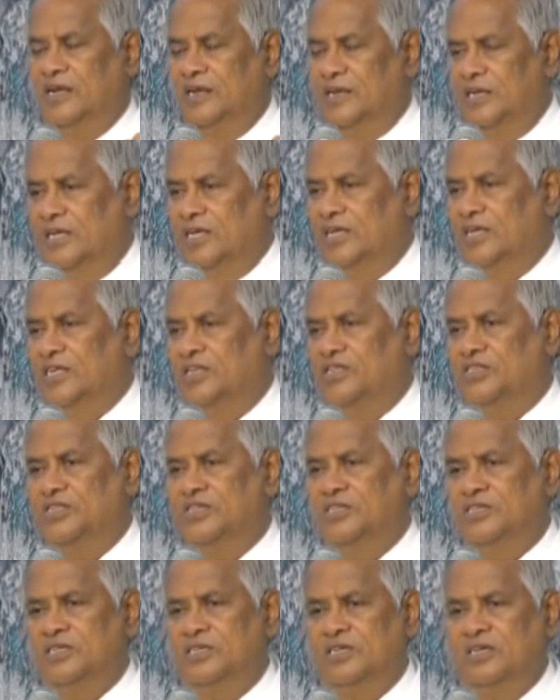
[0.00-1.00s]

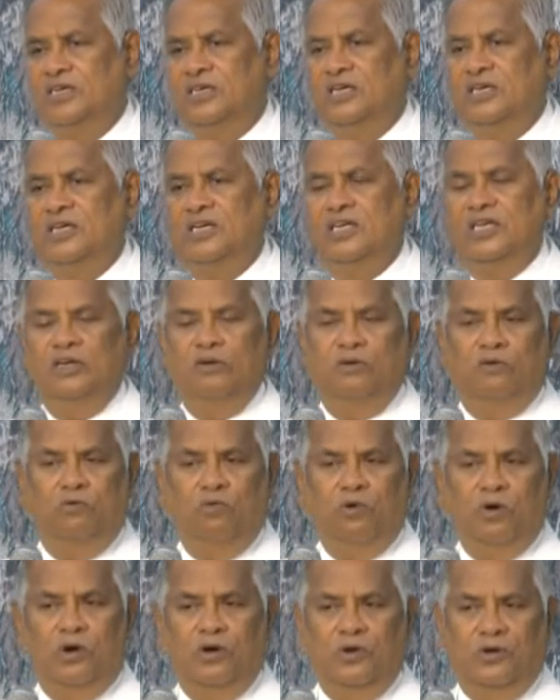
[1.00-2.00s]
needs, your
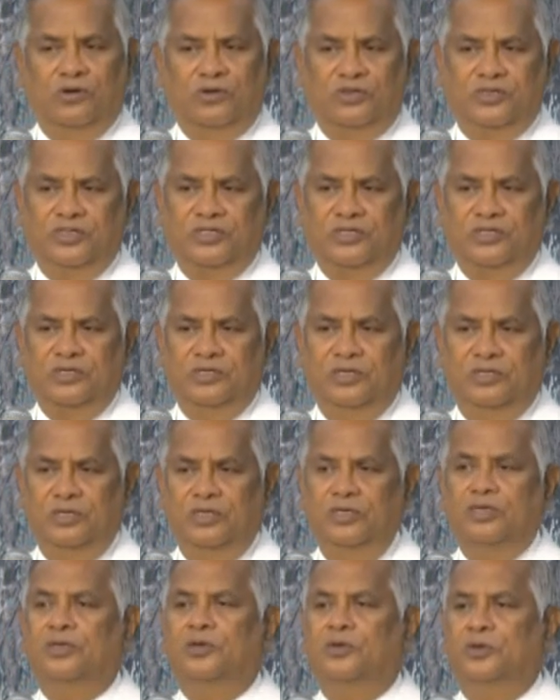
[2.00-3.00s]
wants
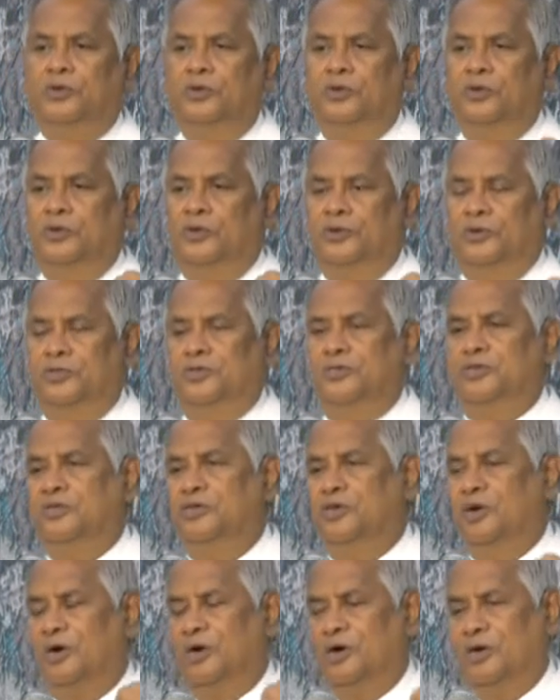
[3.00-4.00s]
known to
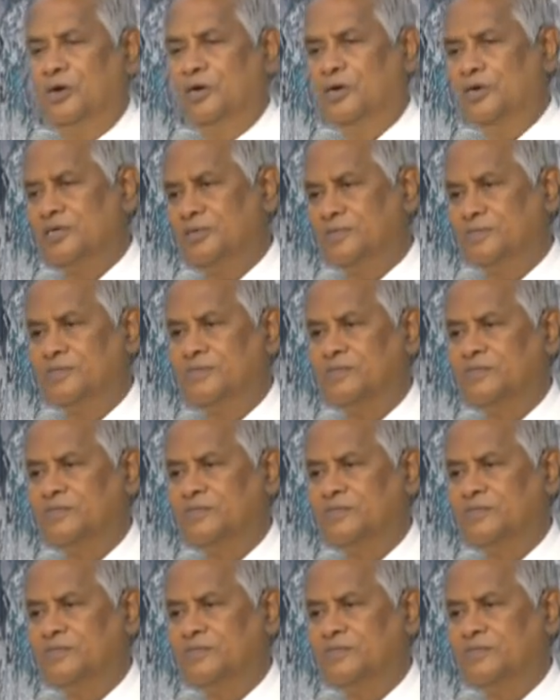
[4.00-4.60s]
God.